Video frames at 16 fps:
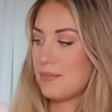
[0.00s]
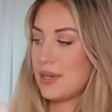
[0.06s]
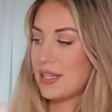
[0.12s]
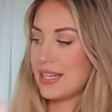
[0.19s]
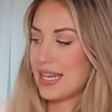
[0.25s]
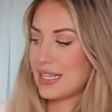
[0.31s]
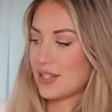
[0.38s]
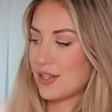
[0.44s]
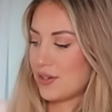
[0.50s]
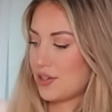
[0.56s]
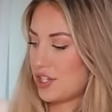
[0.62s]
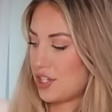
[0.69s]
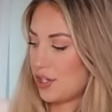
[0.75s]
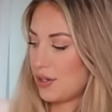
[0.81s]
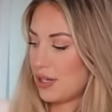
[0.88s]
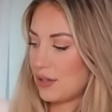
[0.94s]
but there's
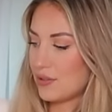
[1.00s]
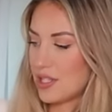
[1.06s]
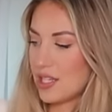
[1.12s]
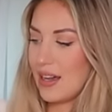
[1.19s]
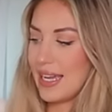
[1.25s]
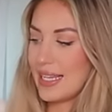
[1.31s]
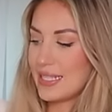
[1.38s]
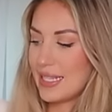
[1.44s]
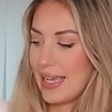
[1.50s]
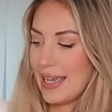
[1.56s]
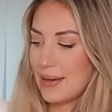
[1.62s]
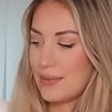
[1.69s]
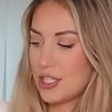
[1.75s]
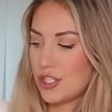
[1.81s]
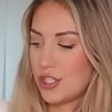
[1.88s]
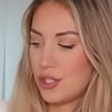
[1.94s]
two little ties
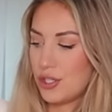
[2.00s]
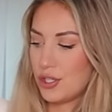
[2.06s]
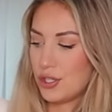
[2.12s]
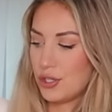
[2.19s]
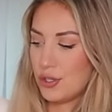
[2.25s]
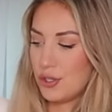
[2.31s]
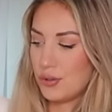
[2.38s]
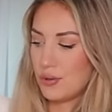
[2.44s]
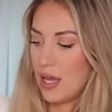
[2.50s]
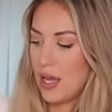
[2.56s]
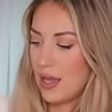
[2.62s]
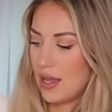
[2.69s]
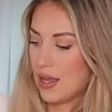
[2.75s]
here which you